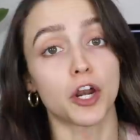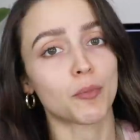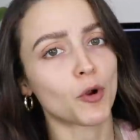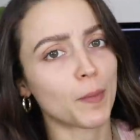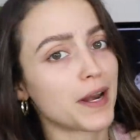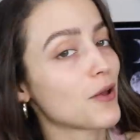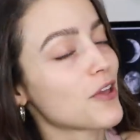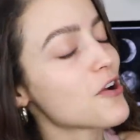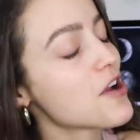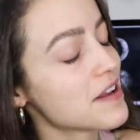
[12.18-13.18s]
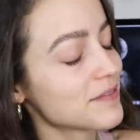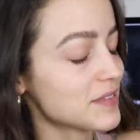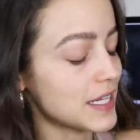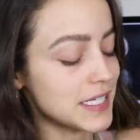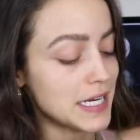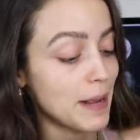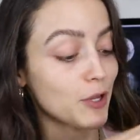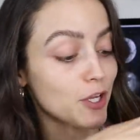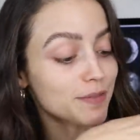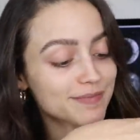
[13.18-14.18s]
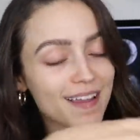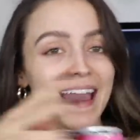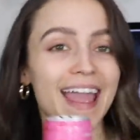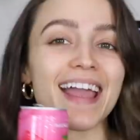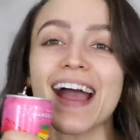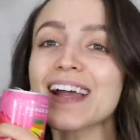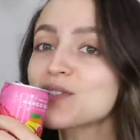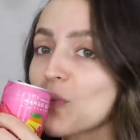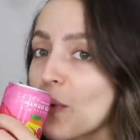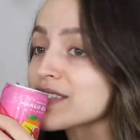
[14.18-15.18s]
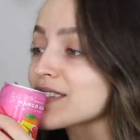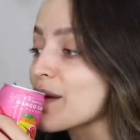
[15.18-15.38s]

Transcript: thought I broke my nail there. I didn't, I'm good. Hey guys, what's